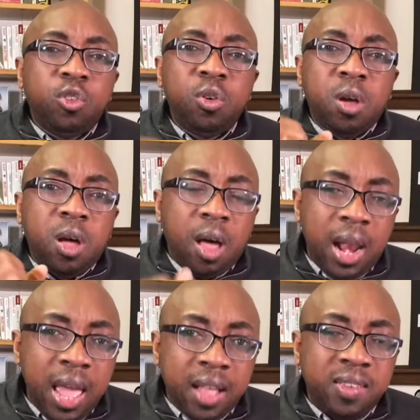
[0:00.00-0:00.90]
to
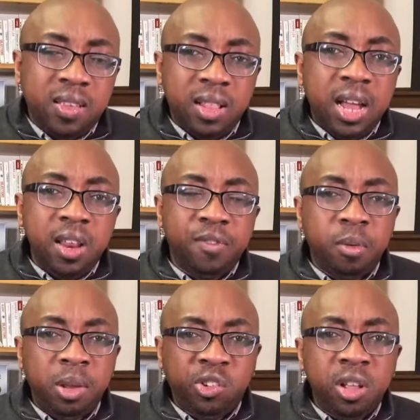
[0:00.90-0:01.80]
collect that
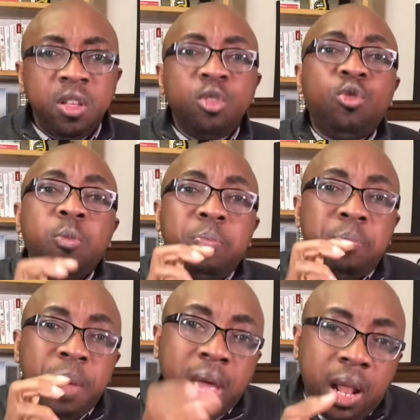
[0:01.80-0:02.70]
information, to
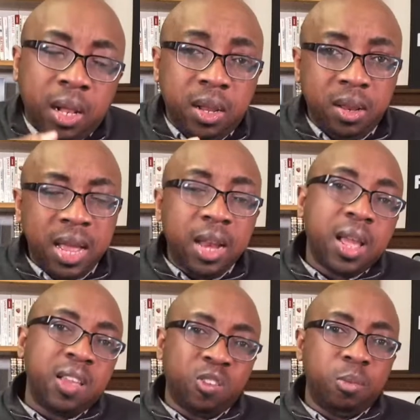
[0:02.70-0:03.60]
build that
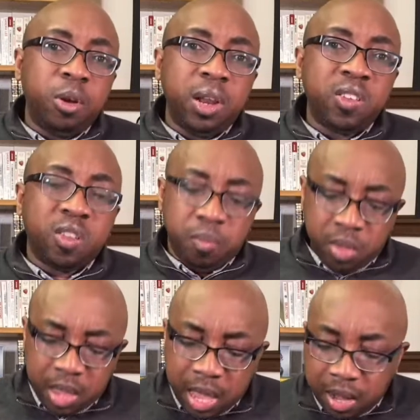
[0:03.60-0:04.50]
customer list.
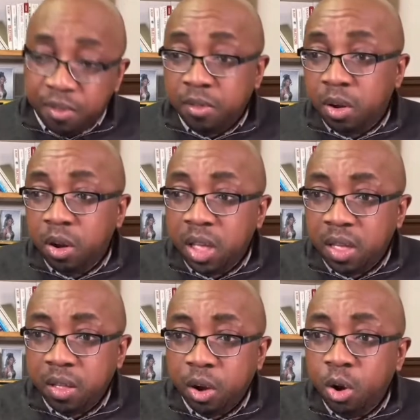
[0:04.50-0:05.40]
And
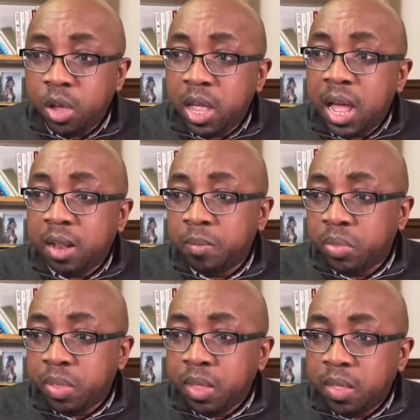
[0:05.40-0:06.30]
looking at
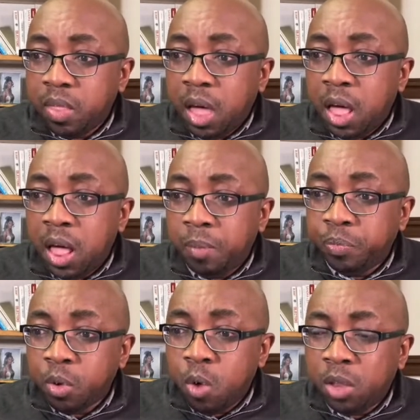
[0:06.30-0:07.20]

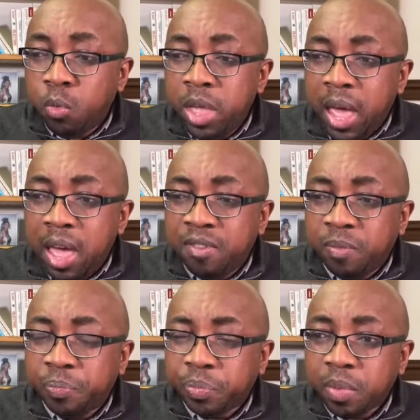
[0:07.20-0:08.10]
what we have,
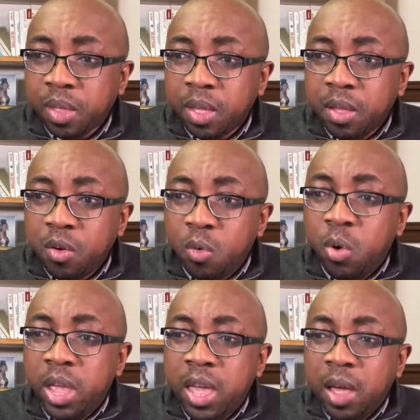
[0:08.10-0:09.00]

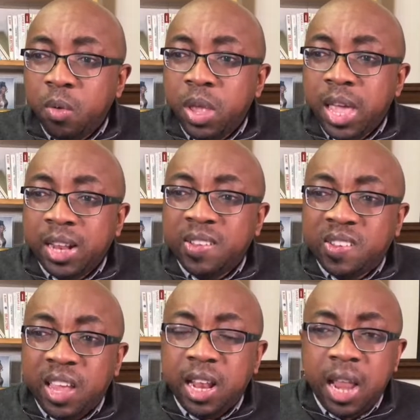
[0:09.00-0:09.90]
we can
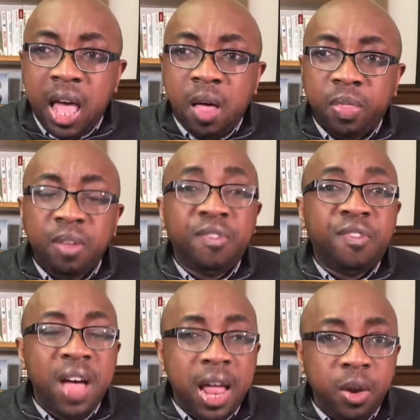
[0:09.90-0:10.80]
see now the
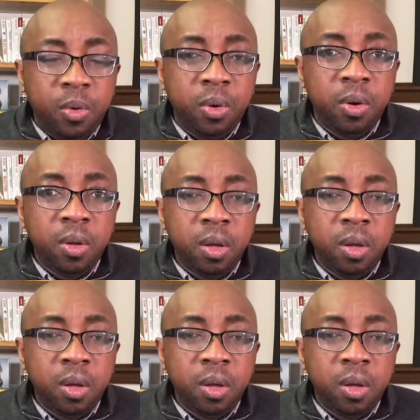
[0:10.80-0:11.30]
value,